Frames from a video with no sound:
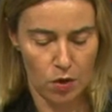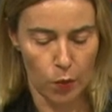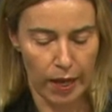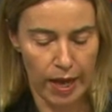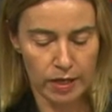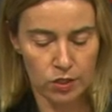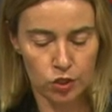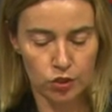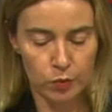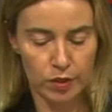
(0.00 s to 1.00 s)
We can and
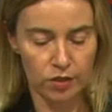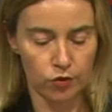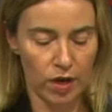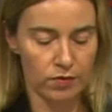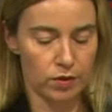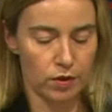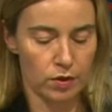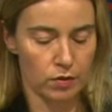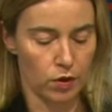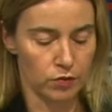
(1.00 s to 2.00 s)
should be a driver
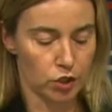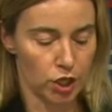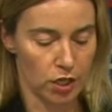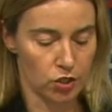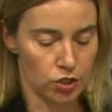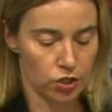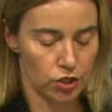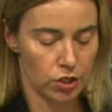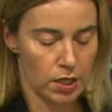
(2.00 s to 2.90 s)
of change.